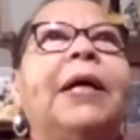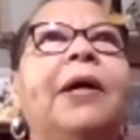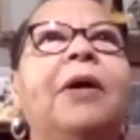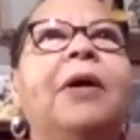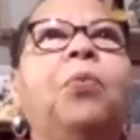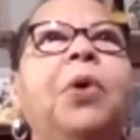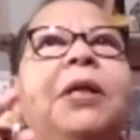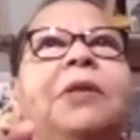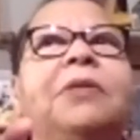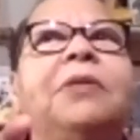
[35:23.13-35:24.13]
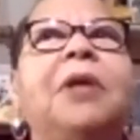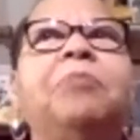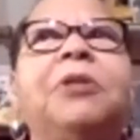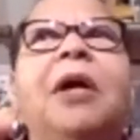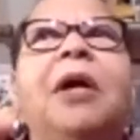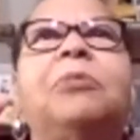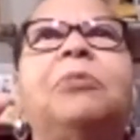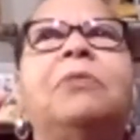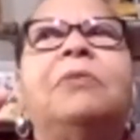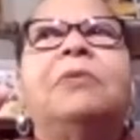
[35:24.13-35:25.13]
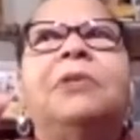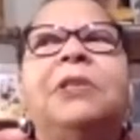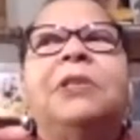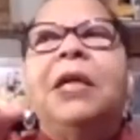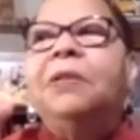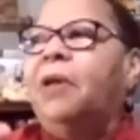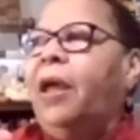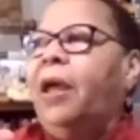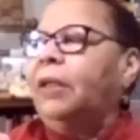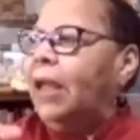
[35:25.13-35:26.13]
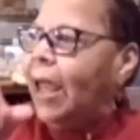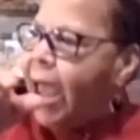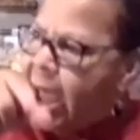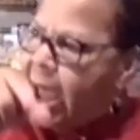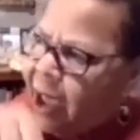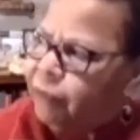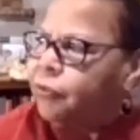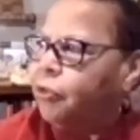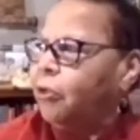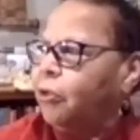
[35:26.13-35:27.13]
We sometimes did that after